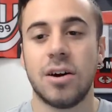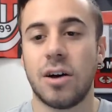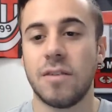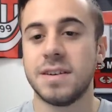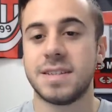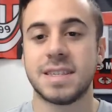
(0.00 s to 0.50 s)

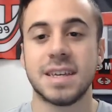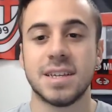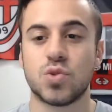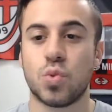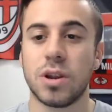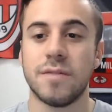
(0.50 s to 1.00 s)
Obviously,
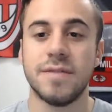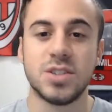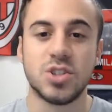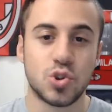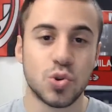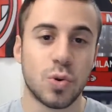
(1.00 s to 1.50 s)
it's one of
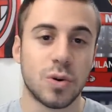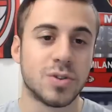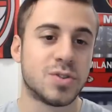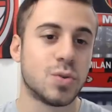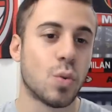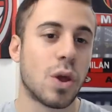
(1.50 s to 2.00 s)
his
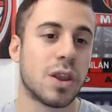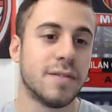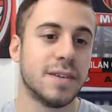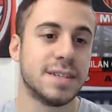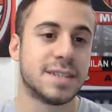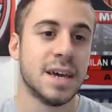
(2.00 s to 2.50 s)
jewels, one of
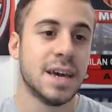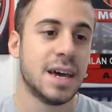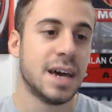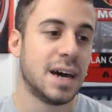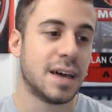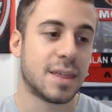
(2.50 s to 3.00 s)
his
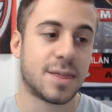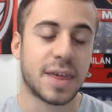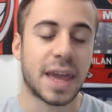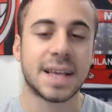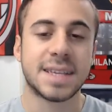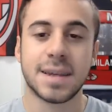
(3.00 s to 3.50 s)

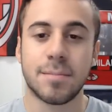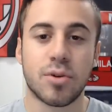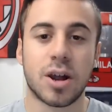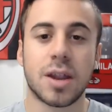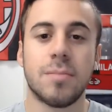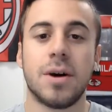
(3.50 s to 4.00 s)
things that
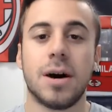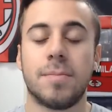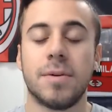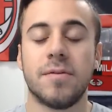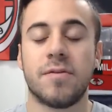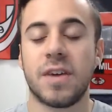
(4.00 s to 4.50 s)
brought him
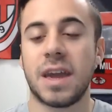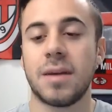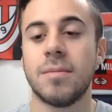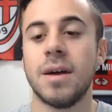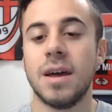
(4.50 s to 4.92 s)
up in fame,